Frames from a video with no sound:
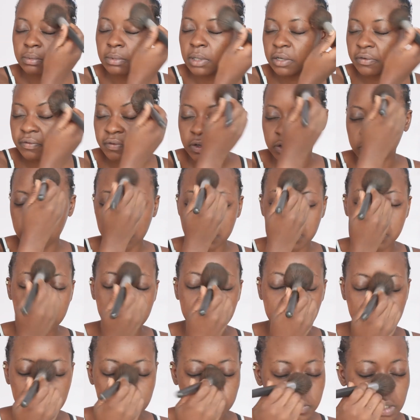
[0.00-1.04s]
my foundation.
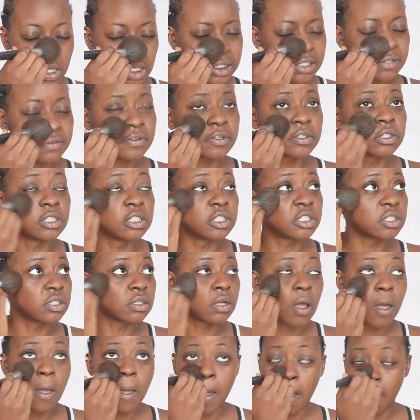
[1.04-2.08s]
I said foundation,
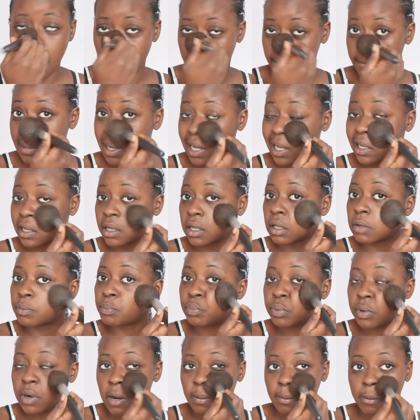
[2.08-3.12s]
my
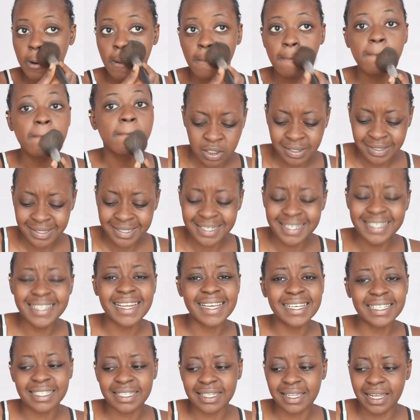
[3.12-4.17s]
primer. Just a
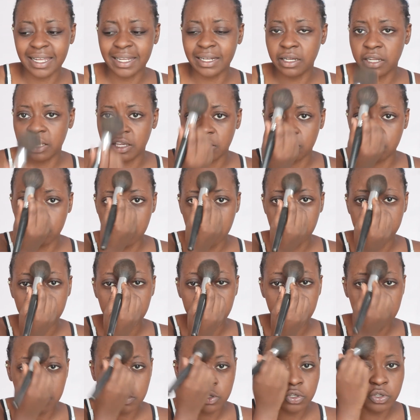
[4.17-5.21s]
nice light layer.
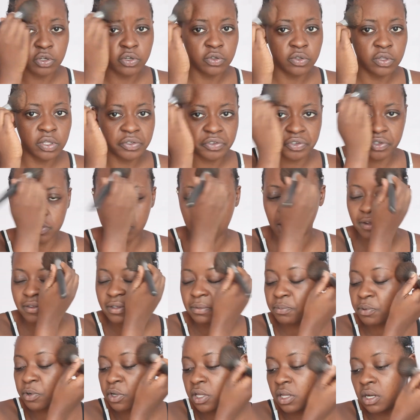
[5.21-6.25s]
Whenever you do this, you don't have to
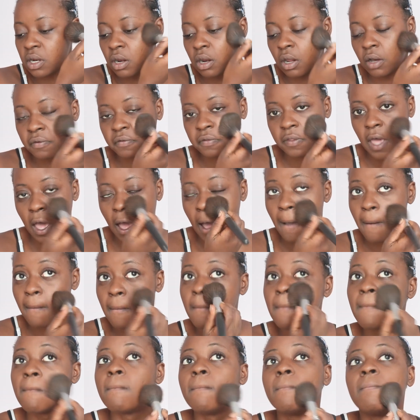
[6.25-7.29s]
put enough that,
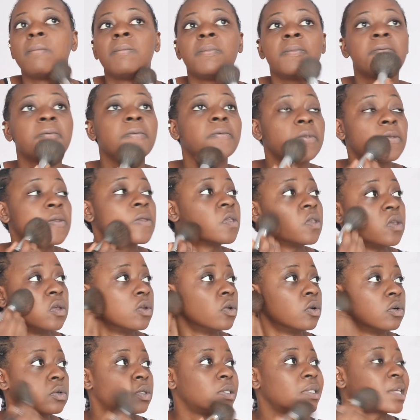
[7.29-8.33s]
you
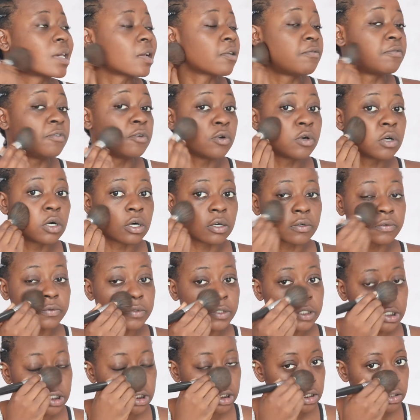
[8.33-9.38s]
know, it's like full
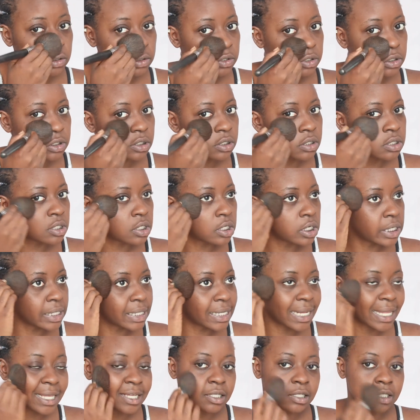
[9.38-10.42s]
coverage. No, you just need a
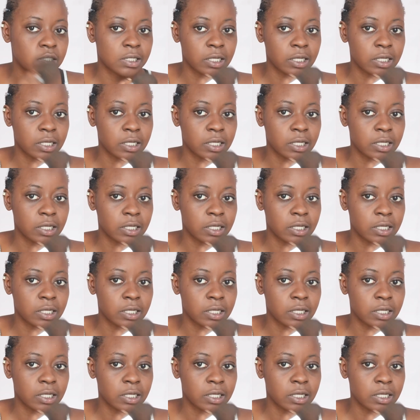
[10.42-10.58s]
light